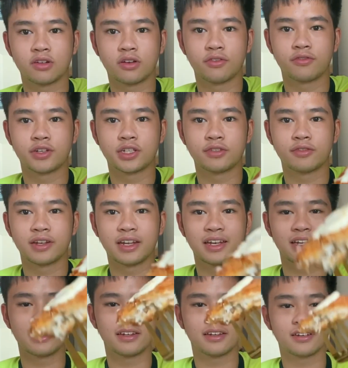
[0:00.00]
our fish
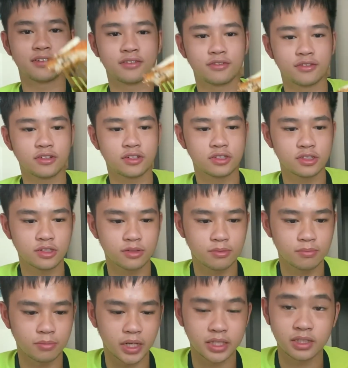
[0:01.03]
fillet. First
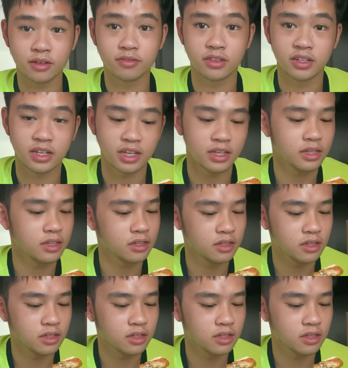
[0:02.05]
bite of the day.